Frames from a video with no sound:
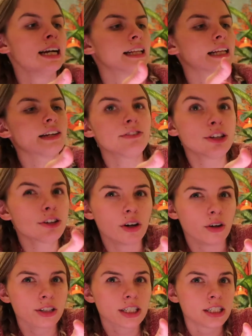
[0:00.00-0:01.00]
And like if you go to
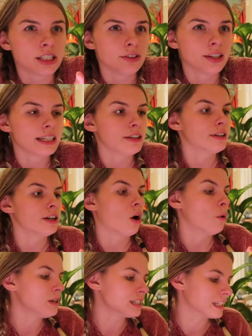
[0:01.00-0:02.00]
Ulta too, like you can
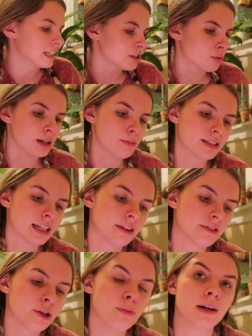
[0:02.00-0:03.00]
always get like 20%
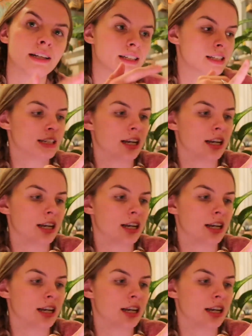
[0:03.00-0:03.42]
off coupons and